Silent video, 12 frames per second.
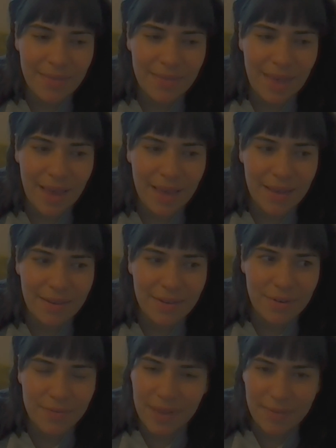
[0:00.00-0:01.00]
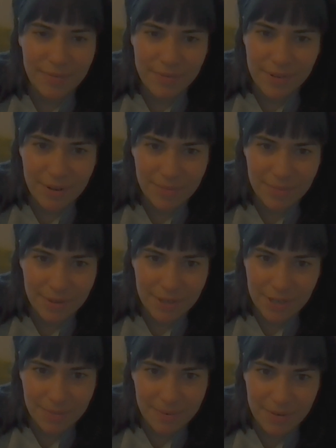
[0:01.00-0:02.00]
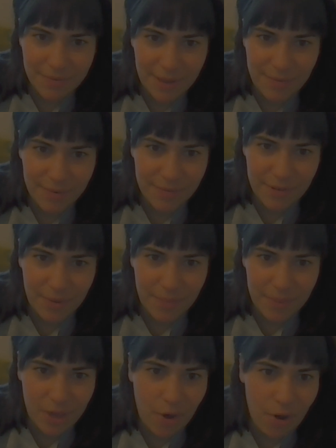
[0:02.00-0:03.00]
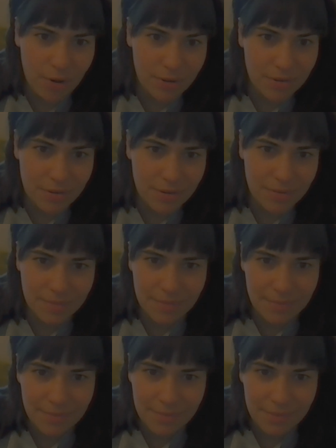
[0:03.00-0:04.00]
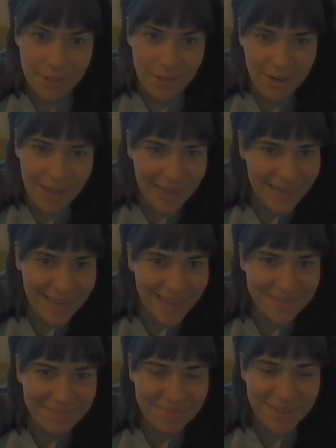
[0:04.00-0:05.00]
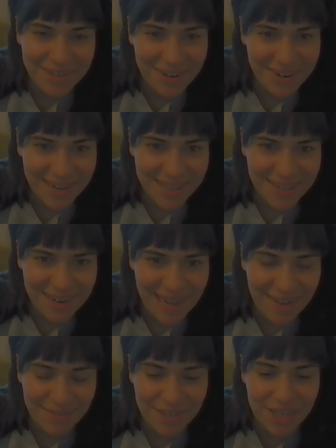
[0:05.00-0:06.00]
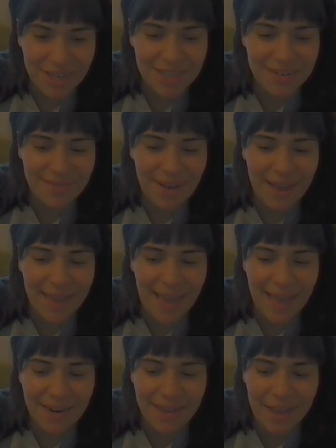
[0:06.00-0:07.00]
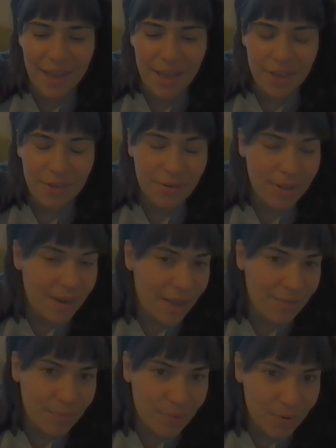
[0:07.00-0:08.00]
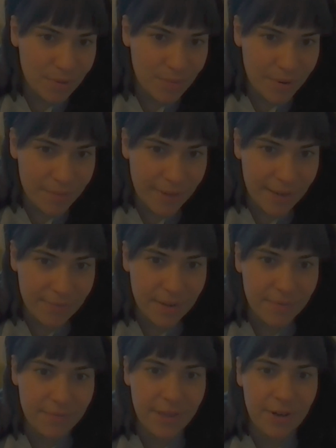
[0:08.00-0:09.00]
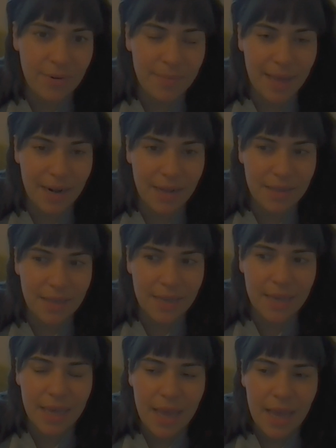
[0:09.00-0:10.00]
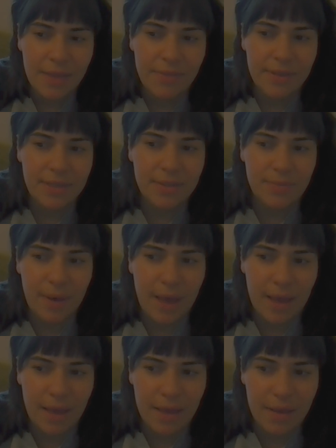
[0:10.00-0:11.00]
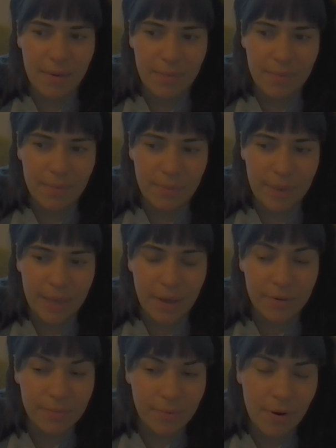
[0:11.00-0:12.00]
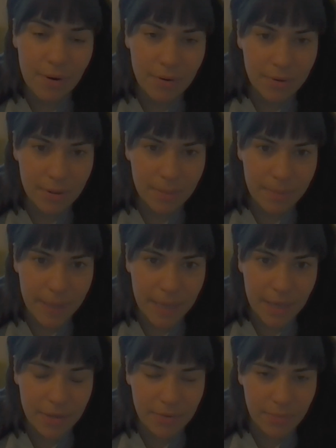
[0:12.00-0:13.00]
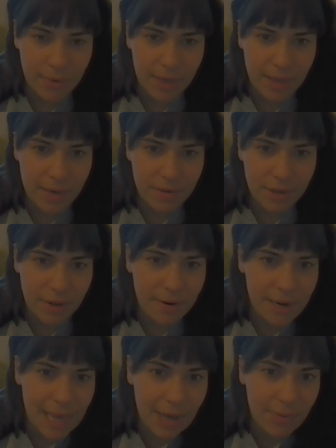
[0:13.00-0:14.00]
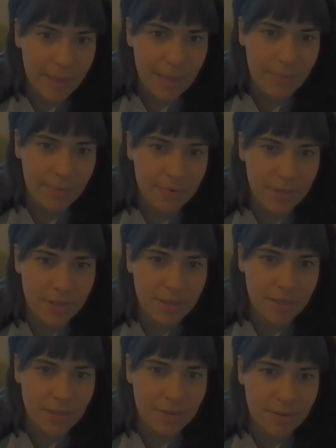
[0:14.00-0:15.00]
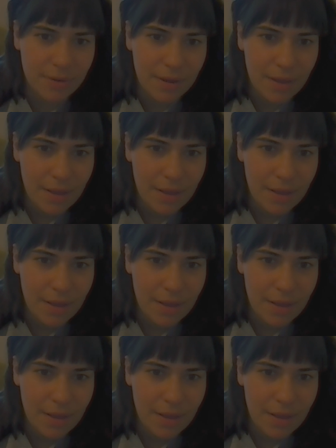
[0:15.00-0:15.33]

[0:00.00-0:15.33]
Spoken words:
that your favourite film can just be your favourite film because you like it. You don't necessarily have to justify it, and you can have more than one favourite film. And I think this is where we go wrong, because we don't allow people just to